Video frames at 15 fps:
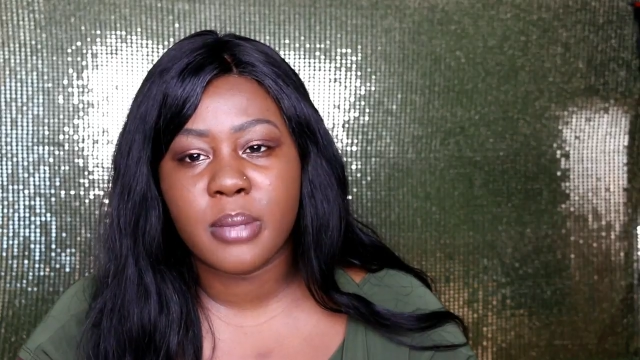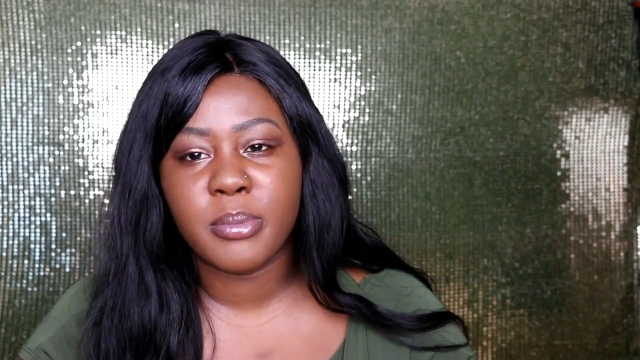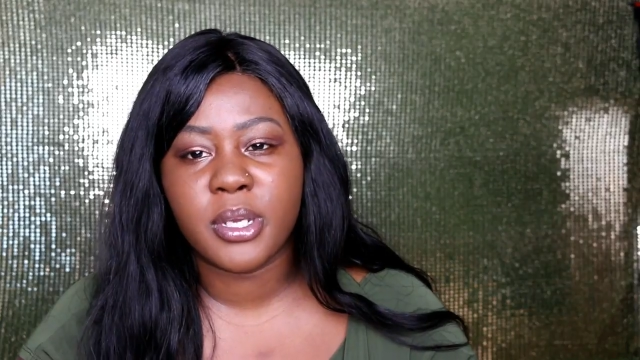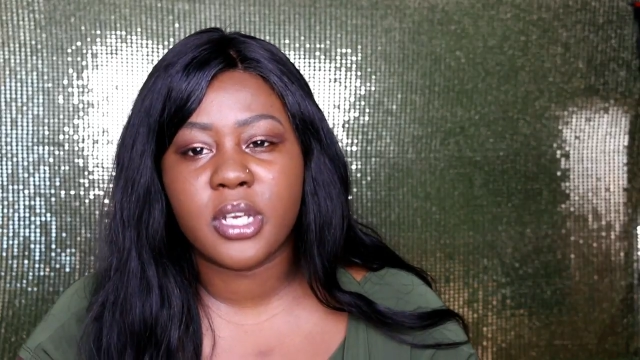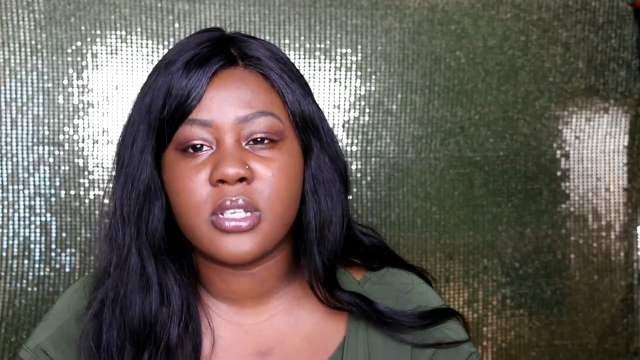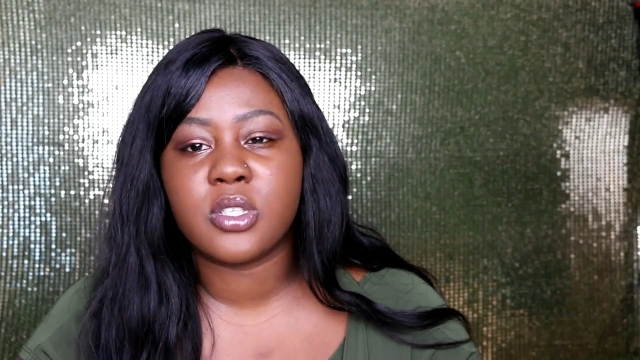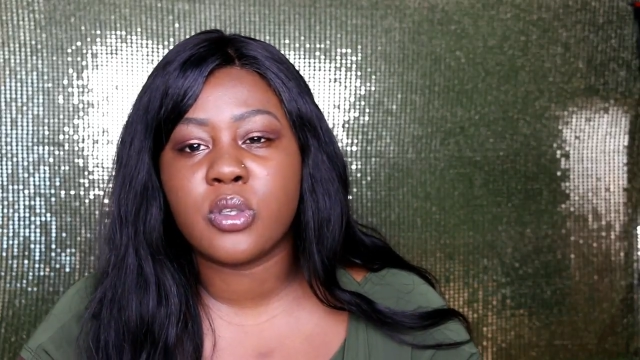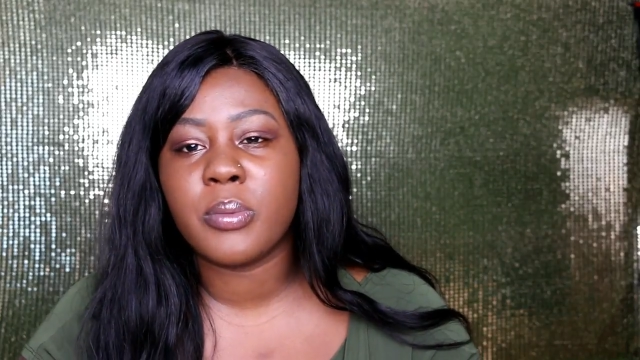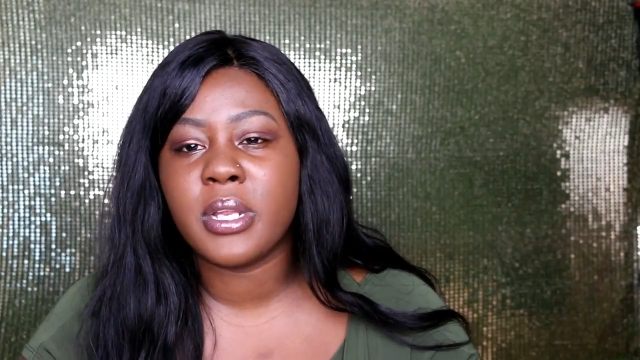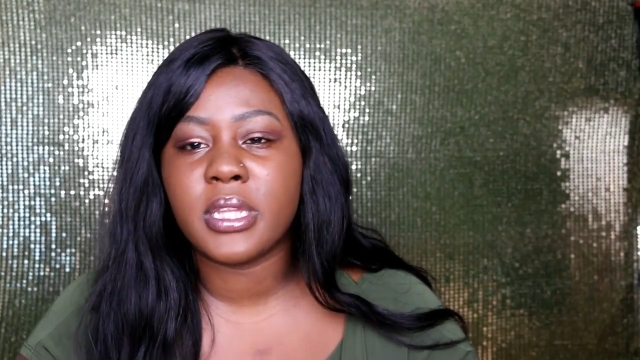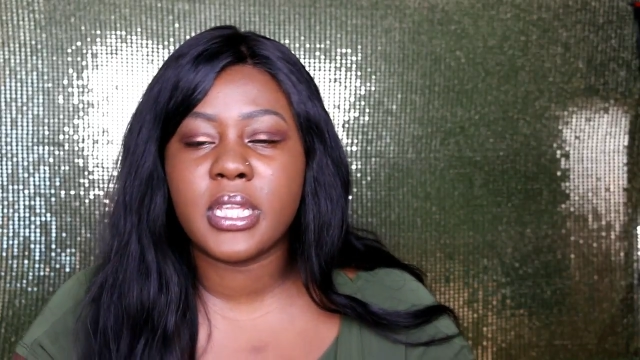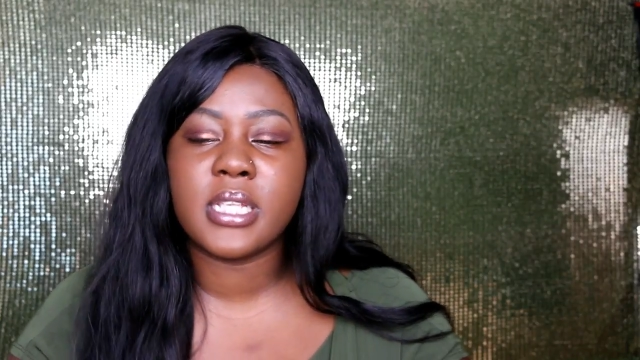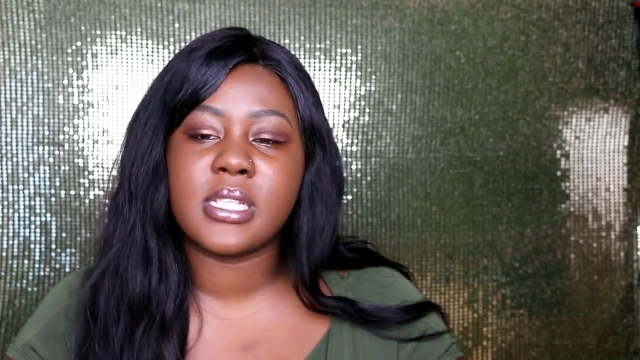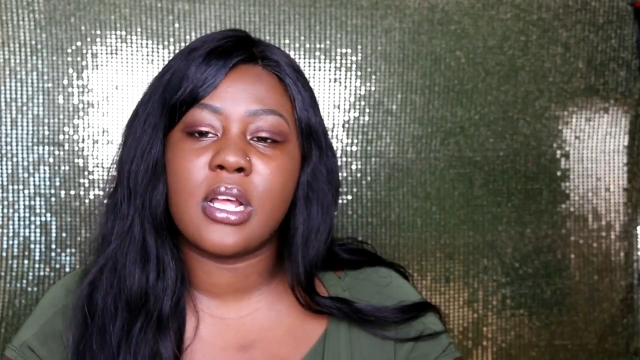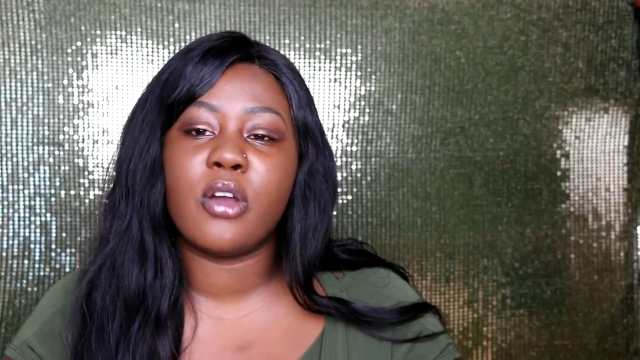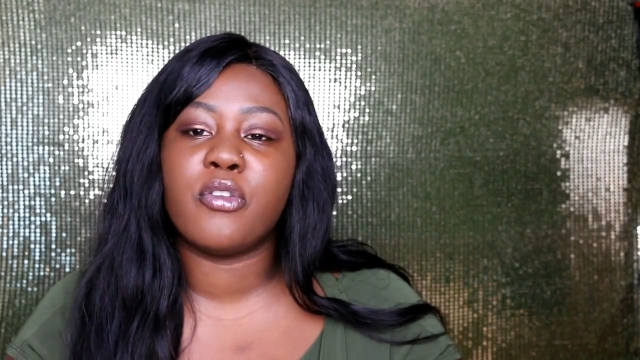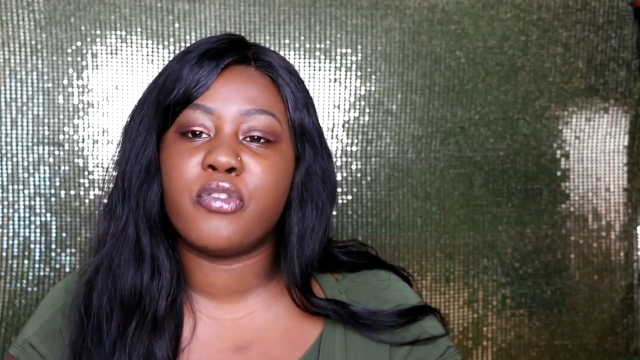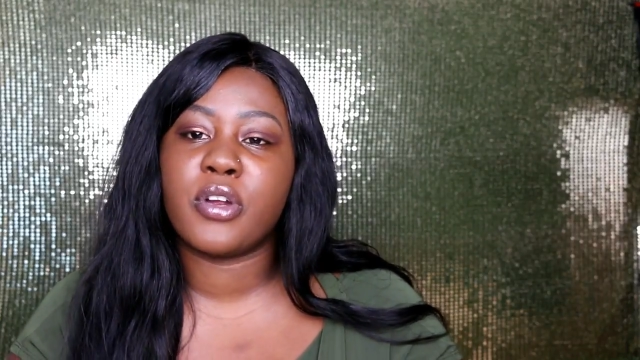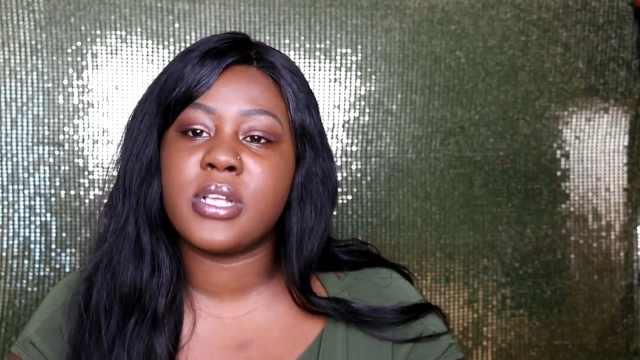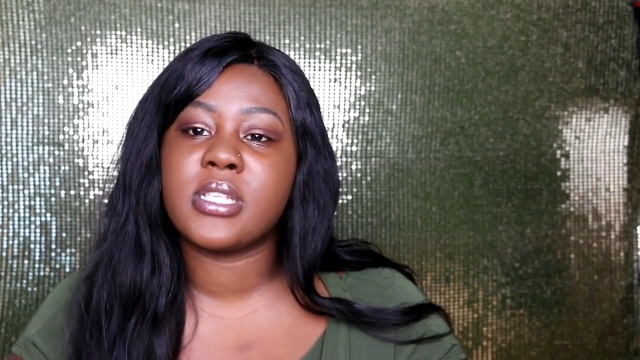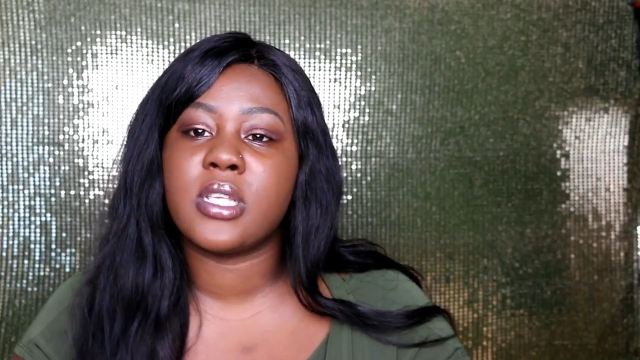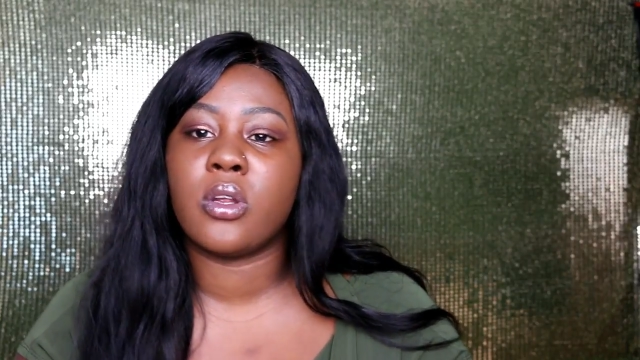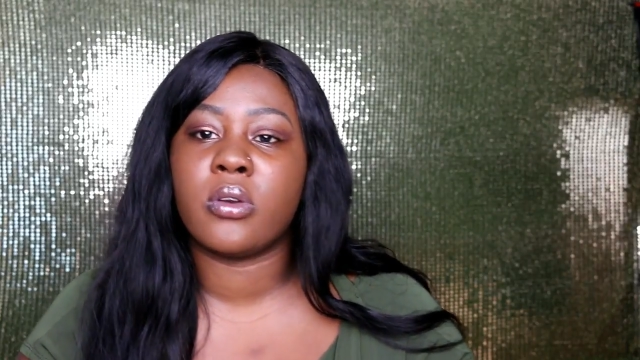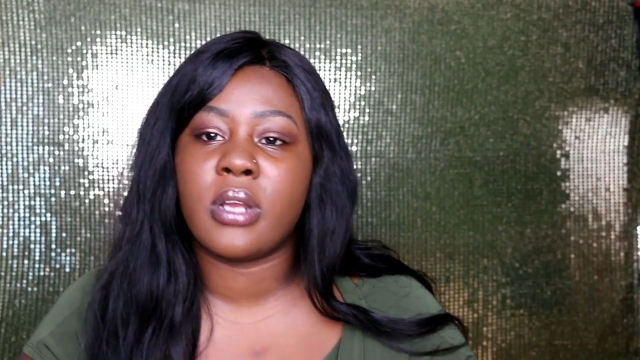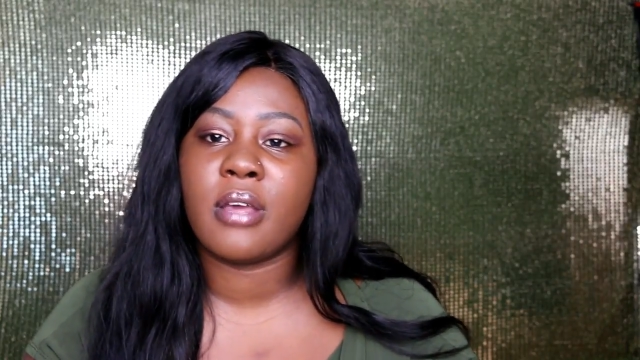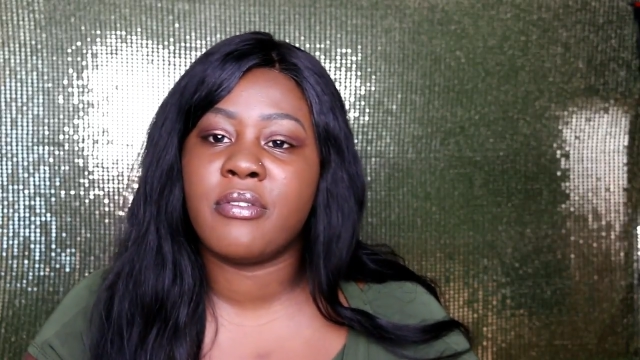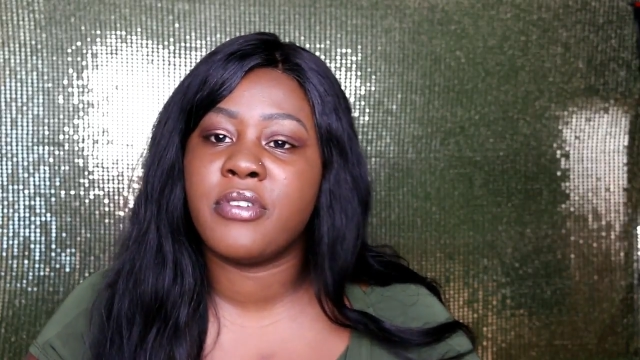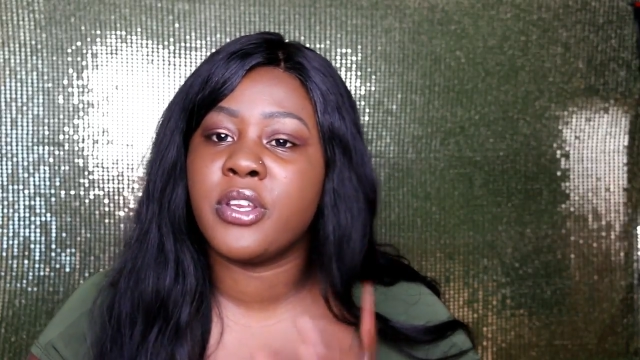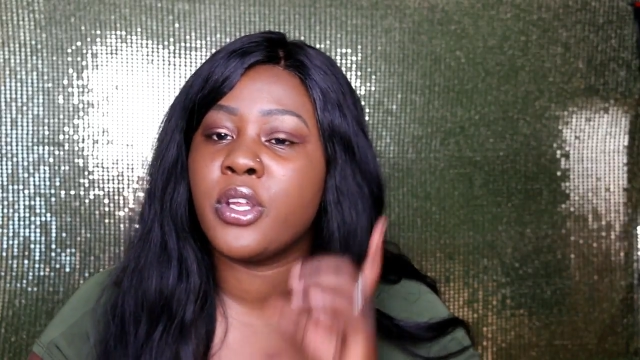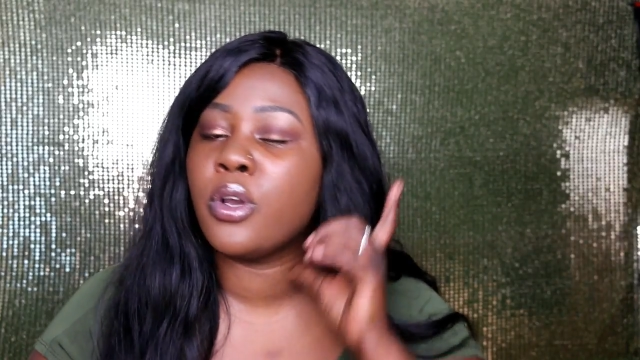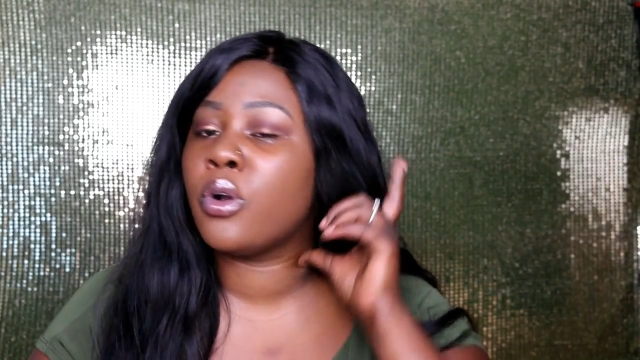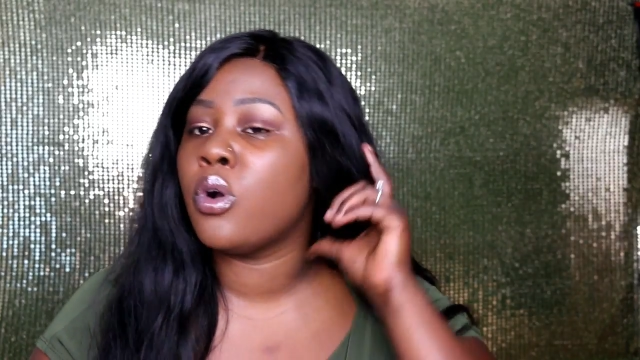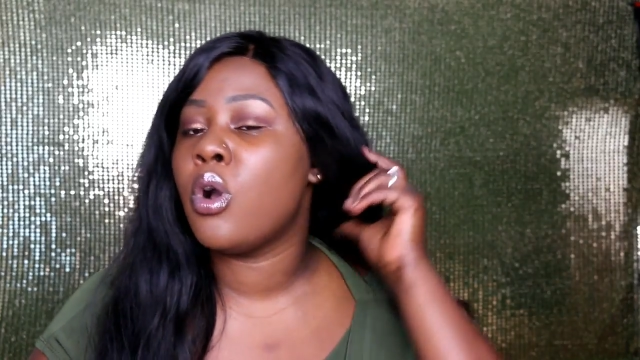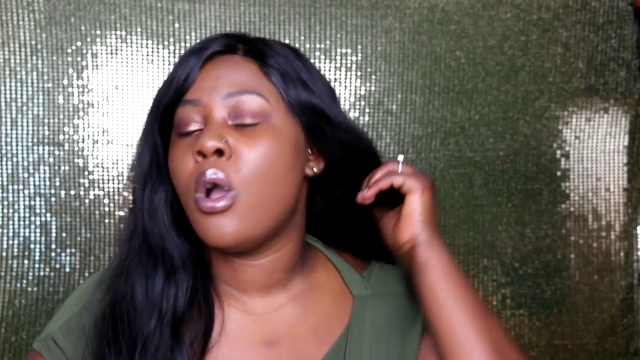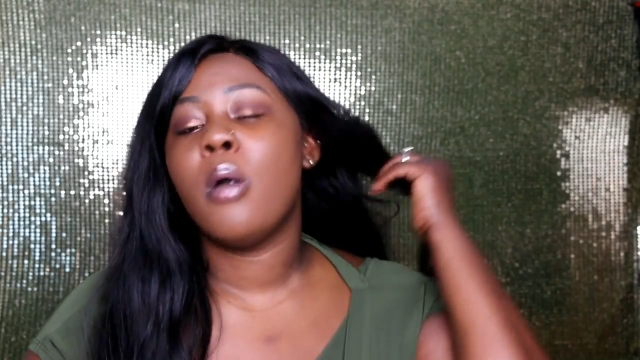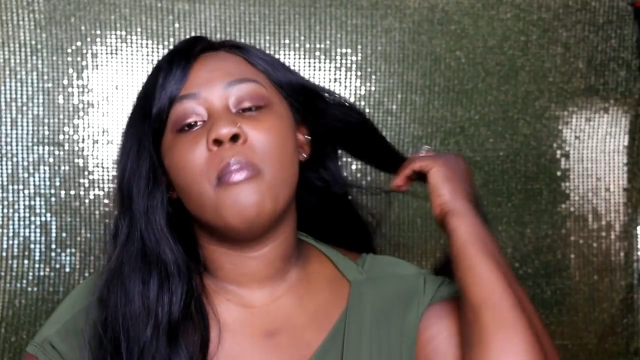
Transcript: Because so many things that her friend said on that video